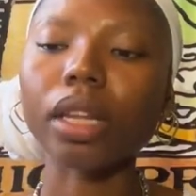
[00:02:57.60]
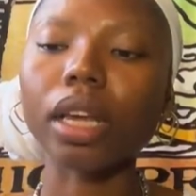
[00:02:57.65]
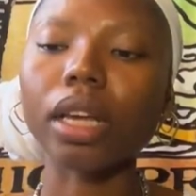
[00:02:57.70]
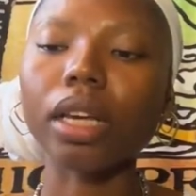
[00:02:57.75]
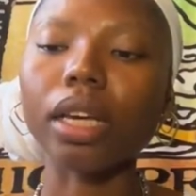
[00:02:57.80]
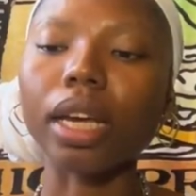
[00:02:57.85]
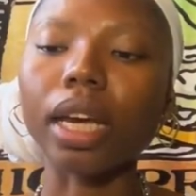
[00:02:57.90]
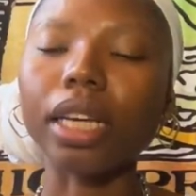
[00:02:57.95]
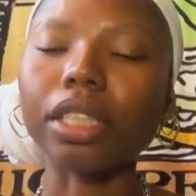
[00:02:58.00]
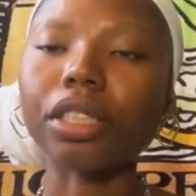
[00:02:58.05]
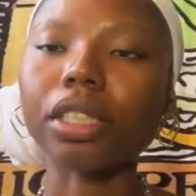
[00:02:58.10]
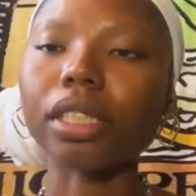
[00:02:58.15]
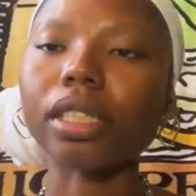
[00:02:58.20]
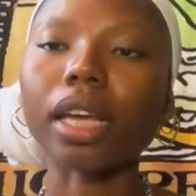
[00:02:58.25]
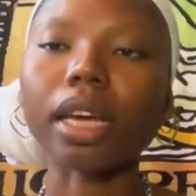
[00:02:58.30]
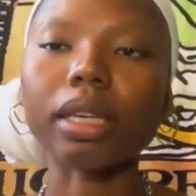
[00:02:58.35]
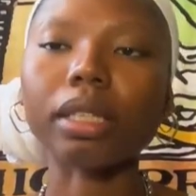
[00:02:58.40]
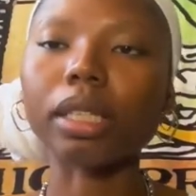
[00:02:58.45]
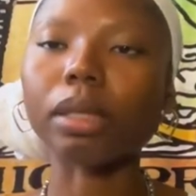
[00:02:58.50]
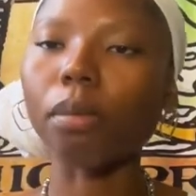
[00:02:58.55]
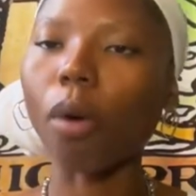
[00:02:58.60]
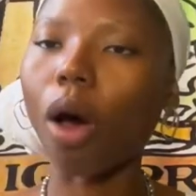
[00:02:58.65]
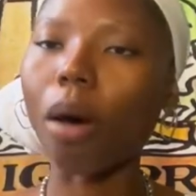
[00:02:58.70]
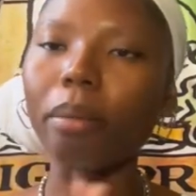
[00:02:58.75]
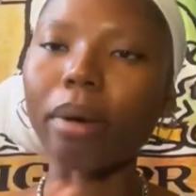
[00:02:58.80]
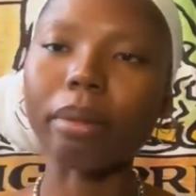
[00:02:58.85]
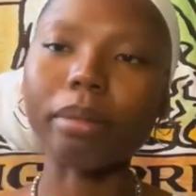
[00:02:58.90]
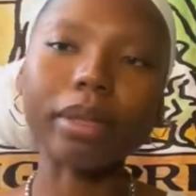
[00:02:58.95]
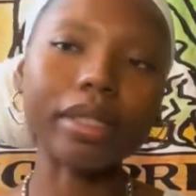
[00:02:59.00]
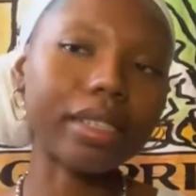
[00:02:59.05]
it's just like small
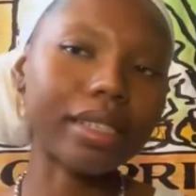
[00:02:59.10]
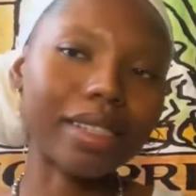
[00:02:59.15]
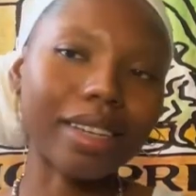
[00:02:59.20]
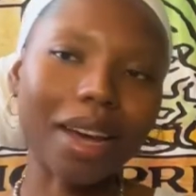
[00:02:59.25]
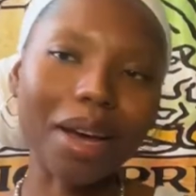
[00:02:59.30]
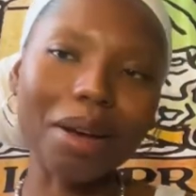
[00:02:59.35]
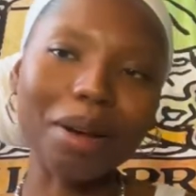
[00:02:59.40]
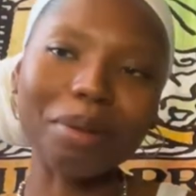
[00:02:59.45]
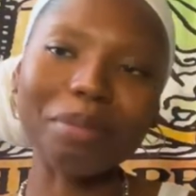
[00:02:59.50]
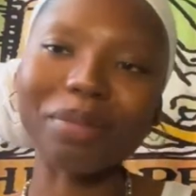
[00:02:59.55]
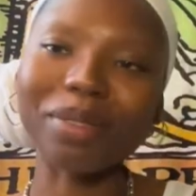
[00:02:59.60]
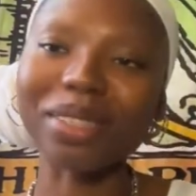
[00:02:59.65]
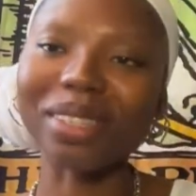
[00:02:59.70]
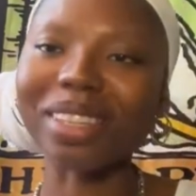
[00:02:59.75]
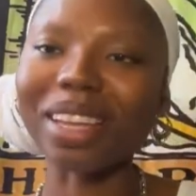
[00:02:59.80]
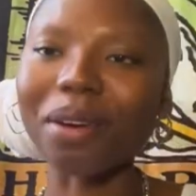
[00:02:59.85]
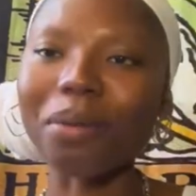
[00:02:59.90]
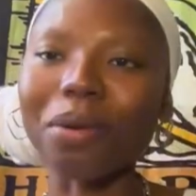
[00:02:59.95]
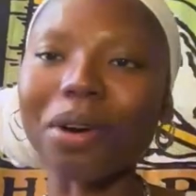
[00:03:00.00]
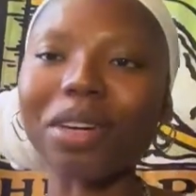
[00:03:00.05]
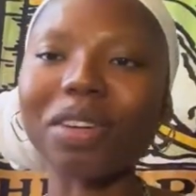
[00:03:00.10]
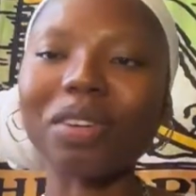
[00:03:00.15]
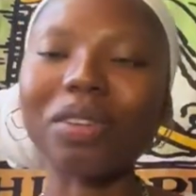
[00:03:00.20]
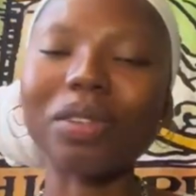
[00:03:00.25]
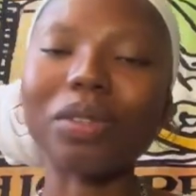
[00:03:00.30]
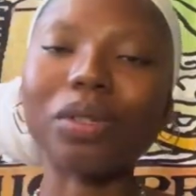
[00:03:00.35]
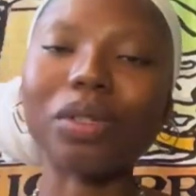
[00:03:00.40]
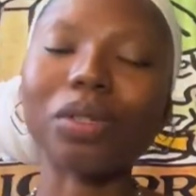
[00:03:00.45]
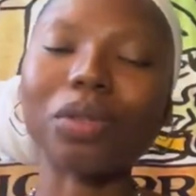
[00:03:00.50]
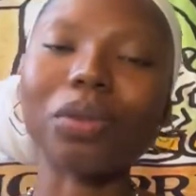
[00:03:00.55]
baby steps. They want you
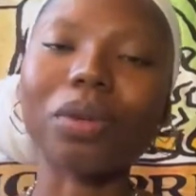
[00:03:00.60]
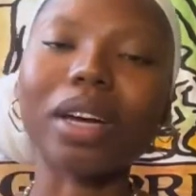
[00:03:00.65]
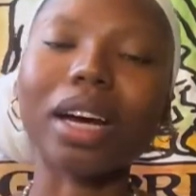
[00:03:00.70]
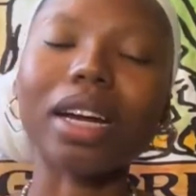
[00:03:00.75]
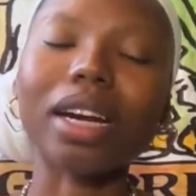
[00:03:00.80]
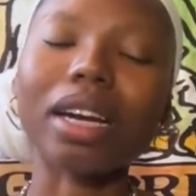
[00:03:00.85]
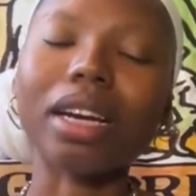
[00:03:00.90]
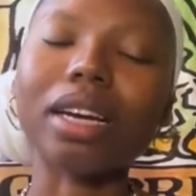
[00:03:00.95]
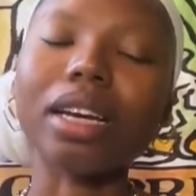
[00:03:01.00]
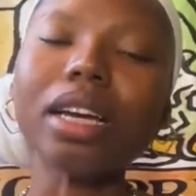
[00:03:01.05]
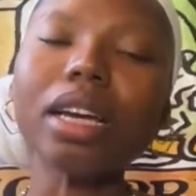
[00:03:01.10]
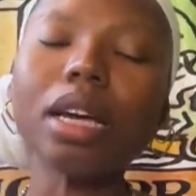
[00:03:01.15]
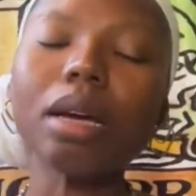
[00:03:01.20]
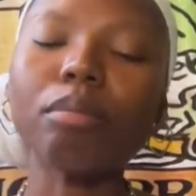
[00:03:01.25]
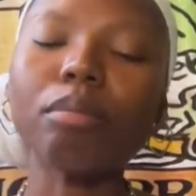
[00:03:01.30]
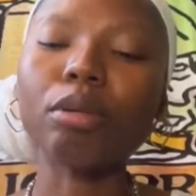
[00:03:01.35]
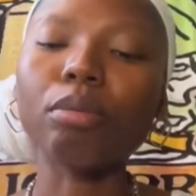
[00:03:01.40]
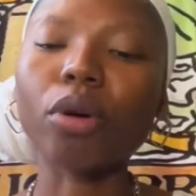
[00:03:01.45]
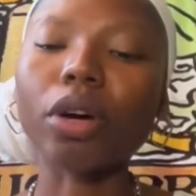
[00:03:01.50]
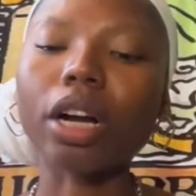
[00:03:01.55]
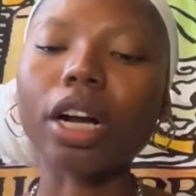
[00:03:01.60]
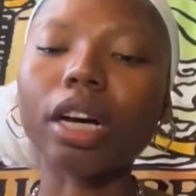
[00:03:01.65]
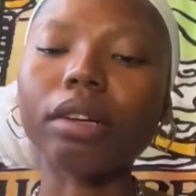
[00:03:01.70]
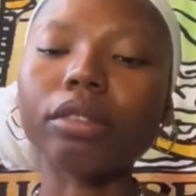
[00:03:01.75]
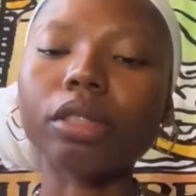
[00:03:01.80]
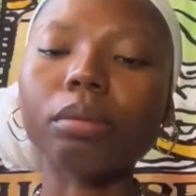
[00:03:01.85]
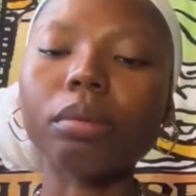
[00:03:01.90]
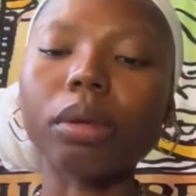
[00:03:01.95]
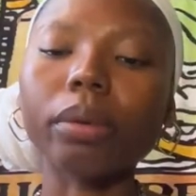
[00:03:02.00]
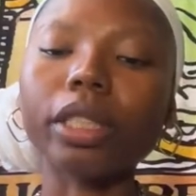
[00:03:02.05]
to kind of be
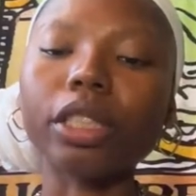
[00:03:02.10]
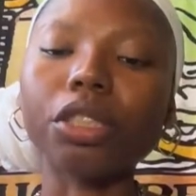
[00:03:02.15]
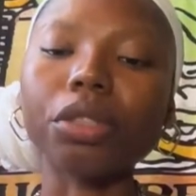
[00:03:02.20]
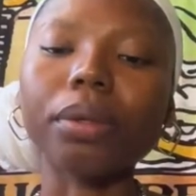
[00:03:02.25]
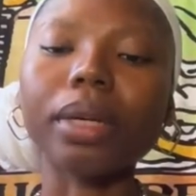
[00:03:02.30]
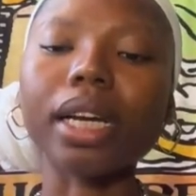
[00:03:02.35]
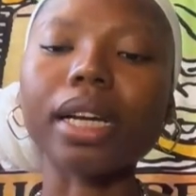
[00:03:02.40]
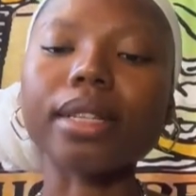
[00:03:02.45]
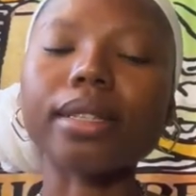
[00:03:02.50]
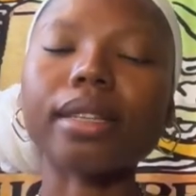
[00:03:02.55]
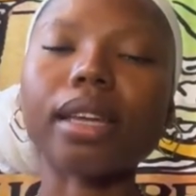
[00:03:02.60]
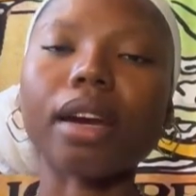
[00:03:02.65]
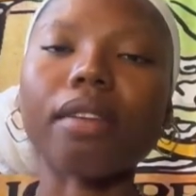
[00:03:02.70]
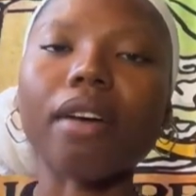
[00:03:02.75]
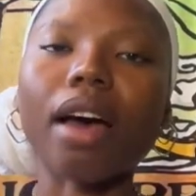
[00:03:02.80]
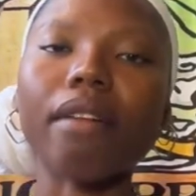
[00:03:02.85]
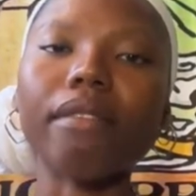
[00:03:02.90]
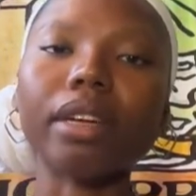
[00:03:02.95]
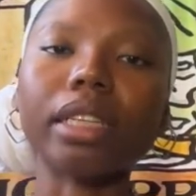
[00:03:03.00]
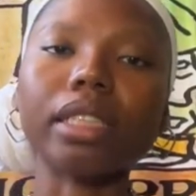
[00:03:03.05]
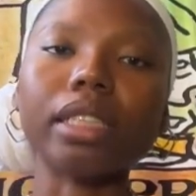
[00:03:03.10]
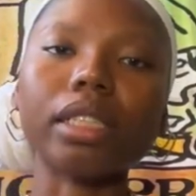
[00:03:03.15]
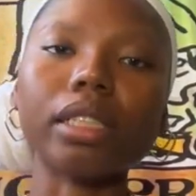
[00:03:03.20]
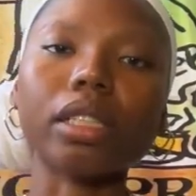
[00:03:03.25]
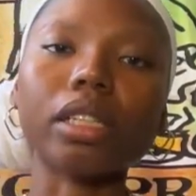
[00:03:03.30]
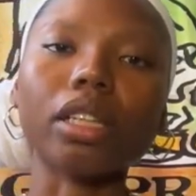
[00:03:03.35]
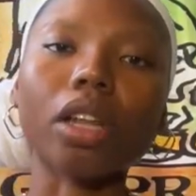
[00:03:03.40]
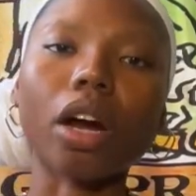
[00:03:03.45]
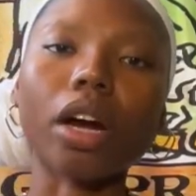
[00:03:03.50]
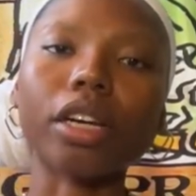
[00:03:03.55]
comfortable with doing, instead of having these
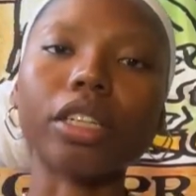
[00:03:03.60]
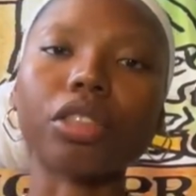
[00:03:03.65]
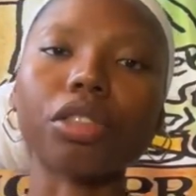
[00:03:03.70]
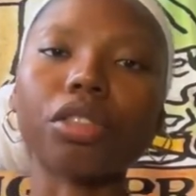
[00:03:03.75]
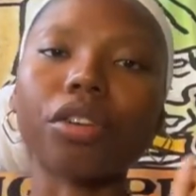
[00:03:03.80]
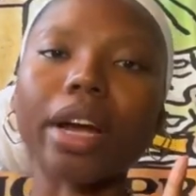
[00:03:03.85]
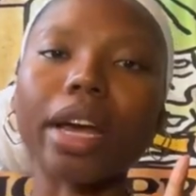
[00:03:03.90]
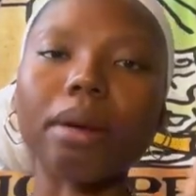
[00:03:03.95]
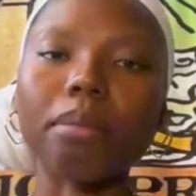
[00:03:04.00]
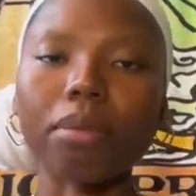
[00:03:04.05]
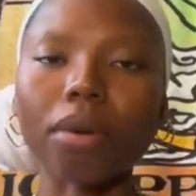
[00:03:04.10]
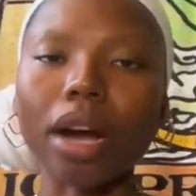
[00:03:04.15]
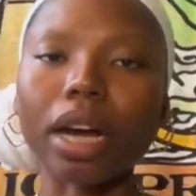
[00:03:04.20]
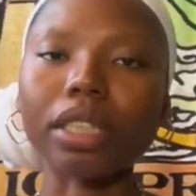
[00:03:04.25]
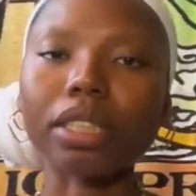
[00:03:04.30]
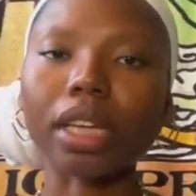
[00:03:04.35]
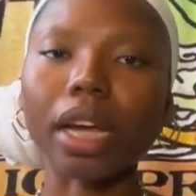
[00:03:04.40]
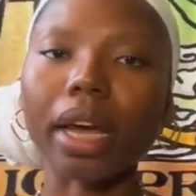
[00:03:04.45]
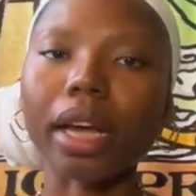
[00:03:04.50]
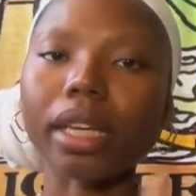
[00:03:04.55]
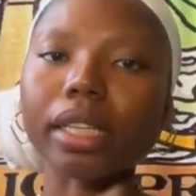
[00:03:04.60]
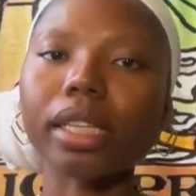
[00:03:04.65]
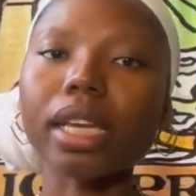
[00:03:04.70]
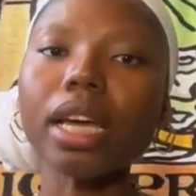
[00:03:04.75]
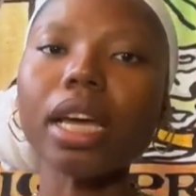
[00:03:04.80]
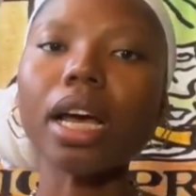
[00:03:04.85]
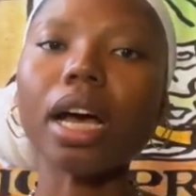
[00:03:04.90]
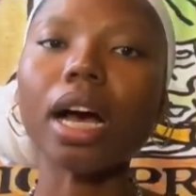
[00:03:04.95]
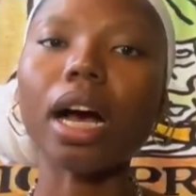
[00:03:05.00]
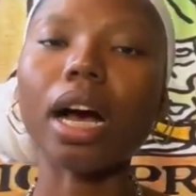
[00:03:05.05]
large grand projects.
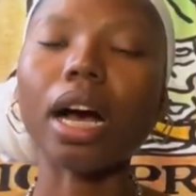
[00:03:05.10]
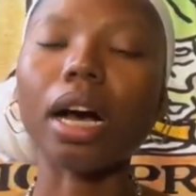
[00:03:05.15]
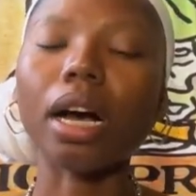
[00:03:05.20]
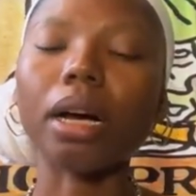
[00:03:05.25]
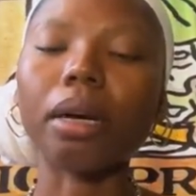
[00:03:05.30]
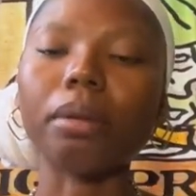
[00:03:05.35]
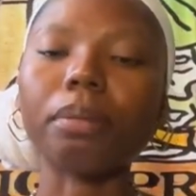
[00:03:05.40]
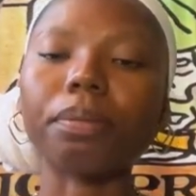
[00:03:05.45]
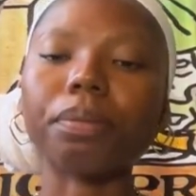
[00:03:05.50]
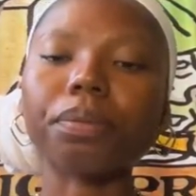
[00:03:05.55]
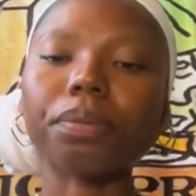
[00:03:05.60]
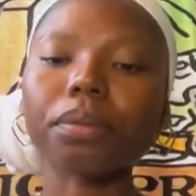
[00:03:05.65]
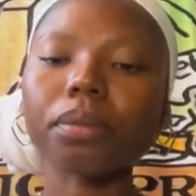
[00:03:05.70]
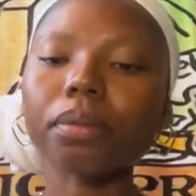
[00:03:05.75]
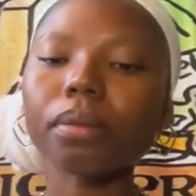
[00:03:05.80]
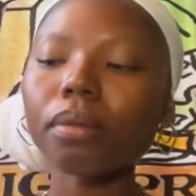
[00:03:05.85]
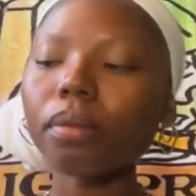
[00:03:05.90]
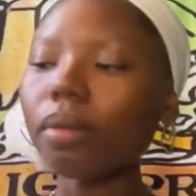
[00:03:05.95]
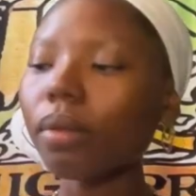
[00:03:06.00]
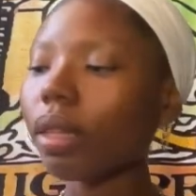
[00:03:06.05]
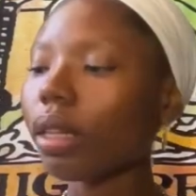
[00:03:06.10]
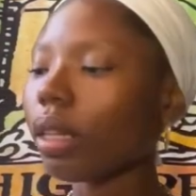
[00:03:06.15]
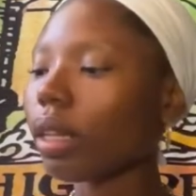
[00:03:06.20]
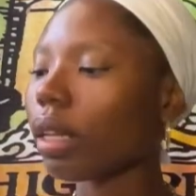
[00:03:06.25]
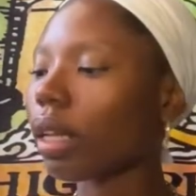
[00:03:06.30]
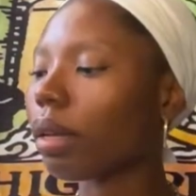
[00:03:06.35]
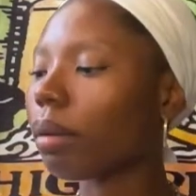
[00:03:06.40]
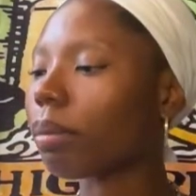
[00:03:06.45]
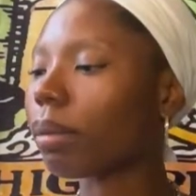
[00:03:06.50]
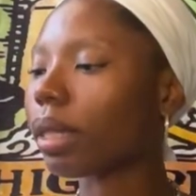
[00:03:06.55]
But
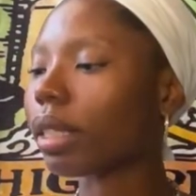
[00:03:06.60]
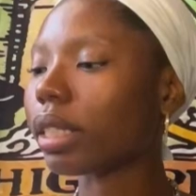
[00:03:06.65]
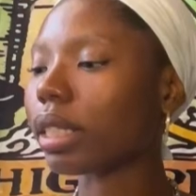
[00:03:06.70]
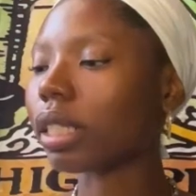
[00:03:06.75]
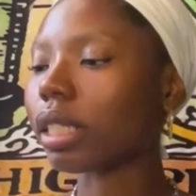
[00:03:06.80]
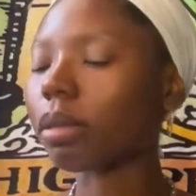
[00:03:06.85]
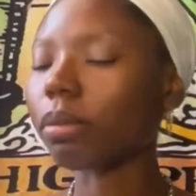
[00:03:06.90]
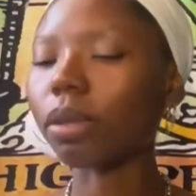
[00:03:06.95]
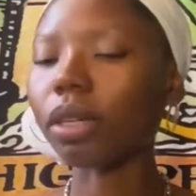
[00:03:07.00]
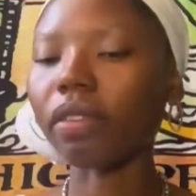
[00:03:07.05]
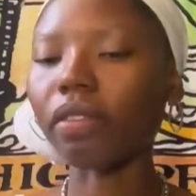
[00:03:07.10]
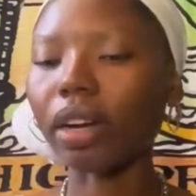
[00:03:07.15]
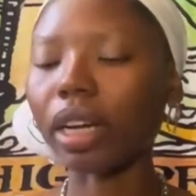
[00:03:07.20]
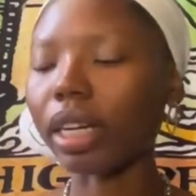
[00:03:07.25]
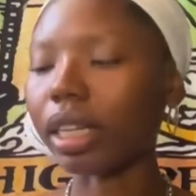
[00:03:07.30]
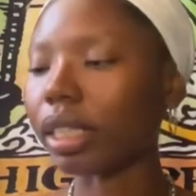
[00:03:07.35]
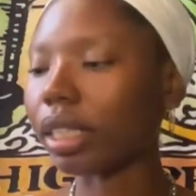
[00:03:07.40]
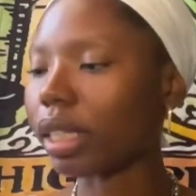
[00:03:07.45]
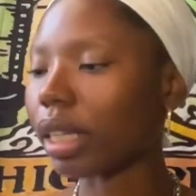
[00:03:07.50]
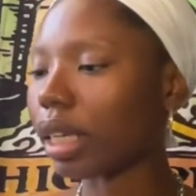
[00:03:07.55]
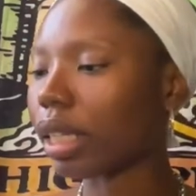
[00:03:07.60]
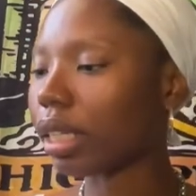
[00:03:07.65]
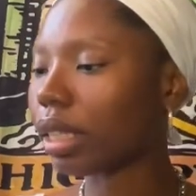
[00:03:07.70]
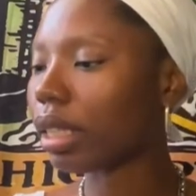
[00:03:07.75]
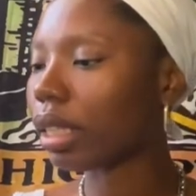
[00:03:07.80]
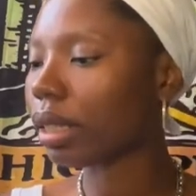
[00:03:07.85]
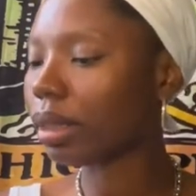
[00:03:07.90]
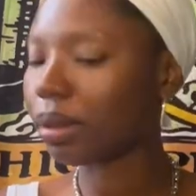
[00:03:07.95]
let's get some more divine insights.